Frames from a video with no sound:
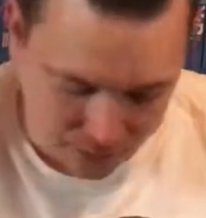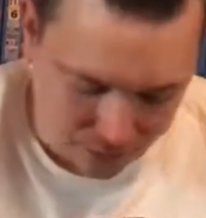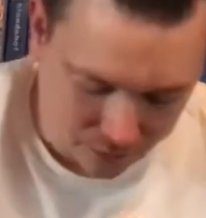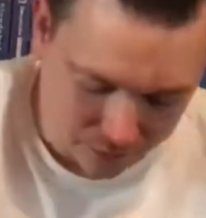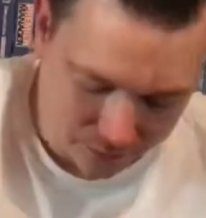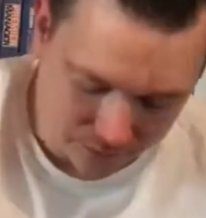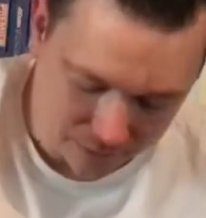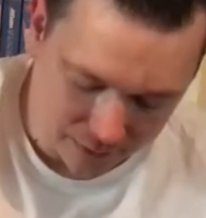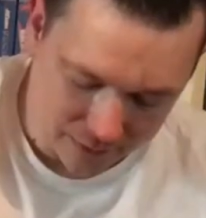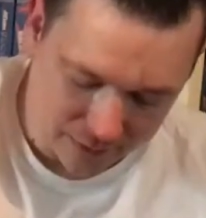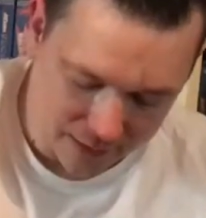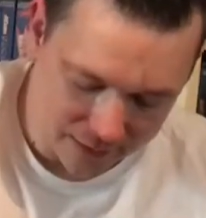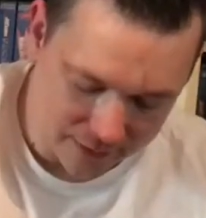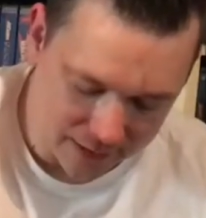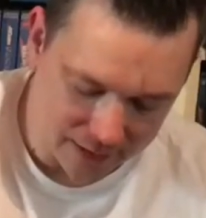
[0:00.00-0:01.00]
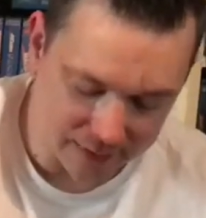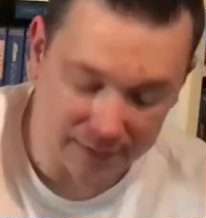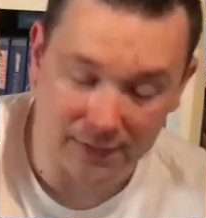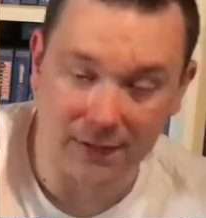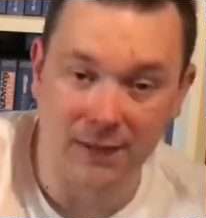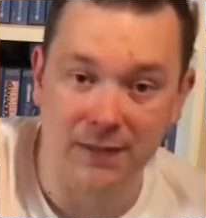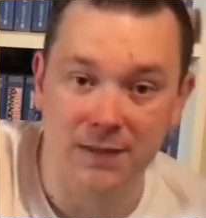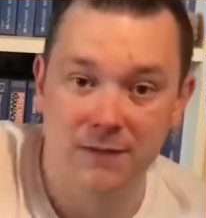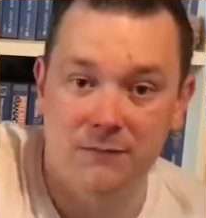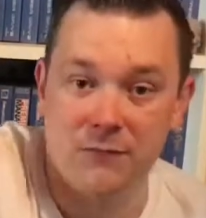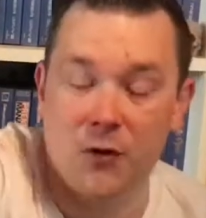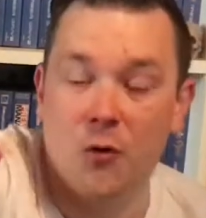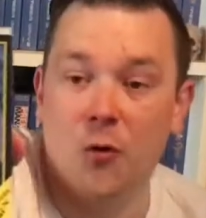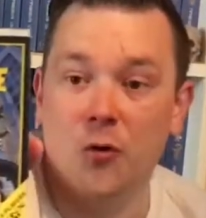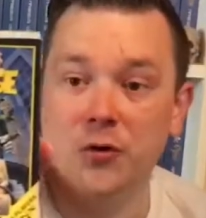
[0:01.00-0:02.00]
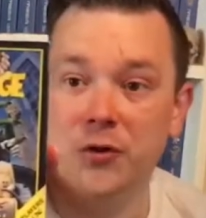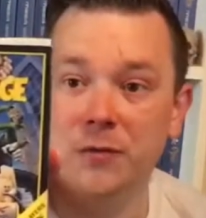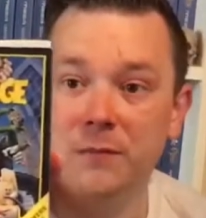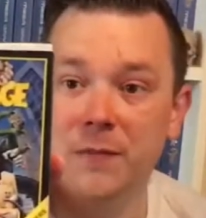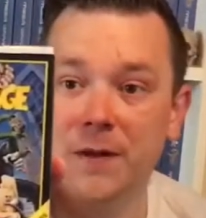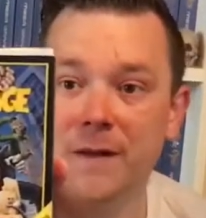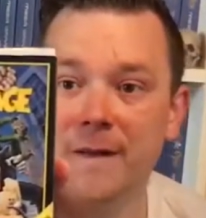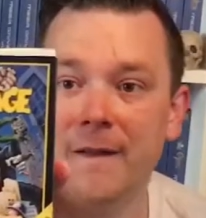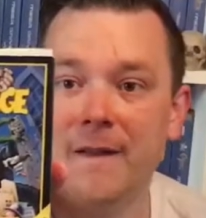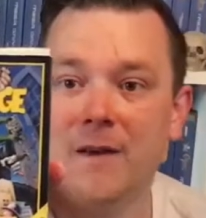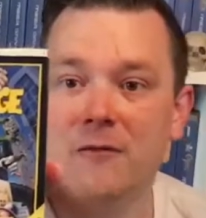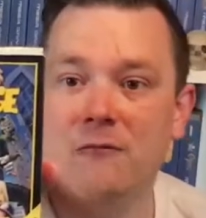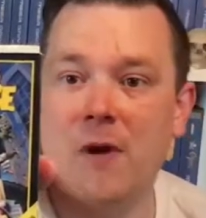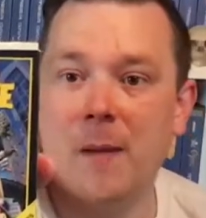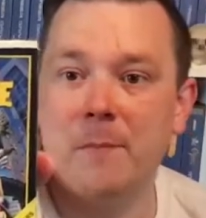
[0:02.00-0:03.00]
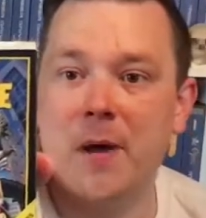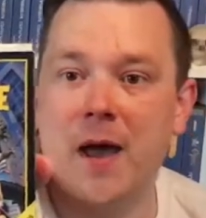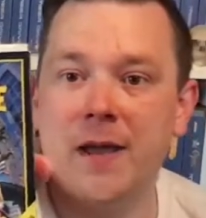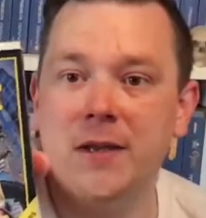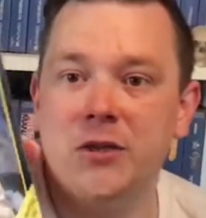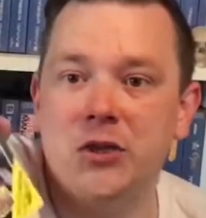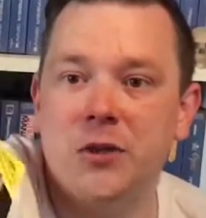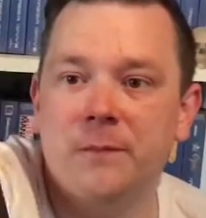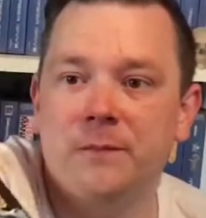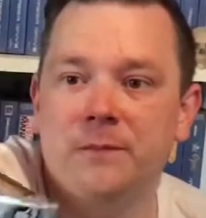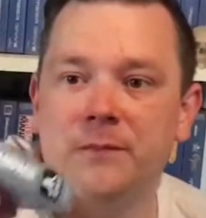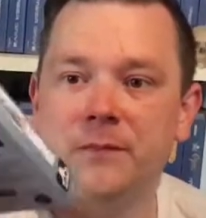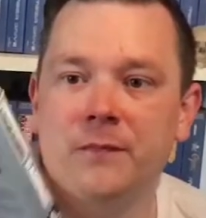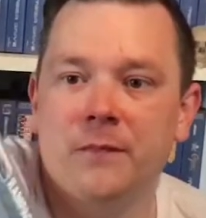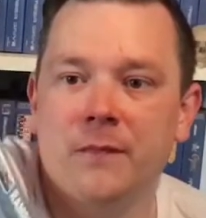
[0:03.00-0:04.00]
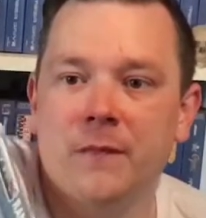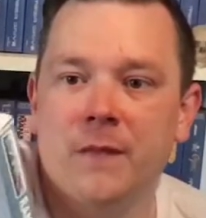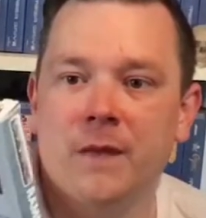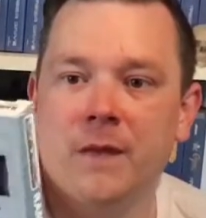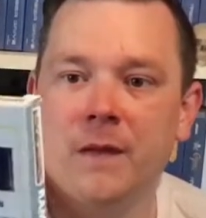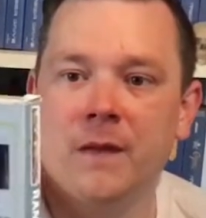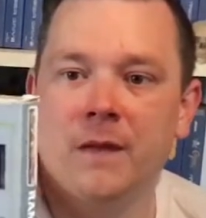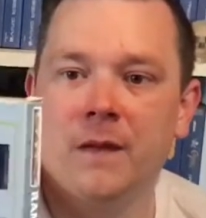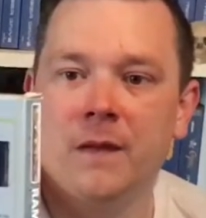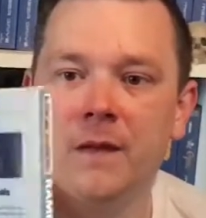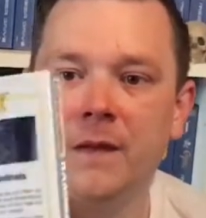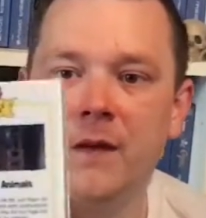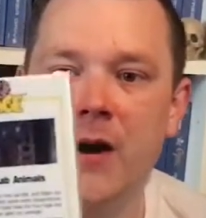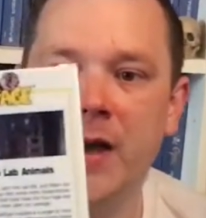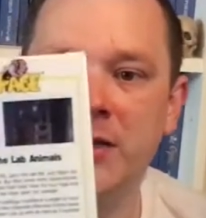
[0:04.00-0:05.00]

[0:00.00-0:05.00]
good. And then this is awesome. Rampage. I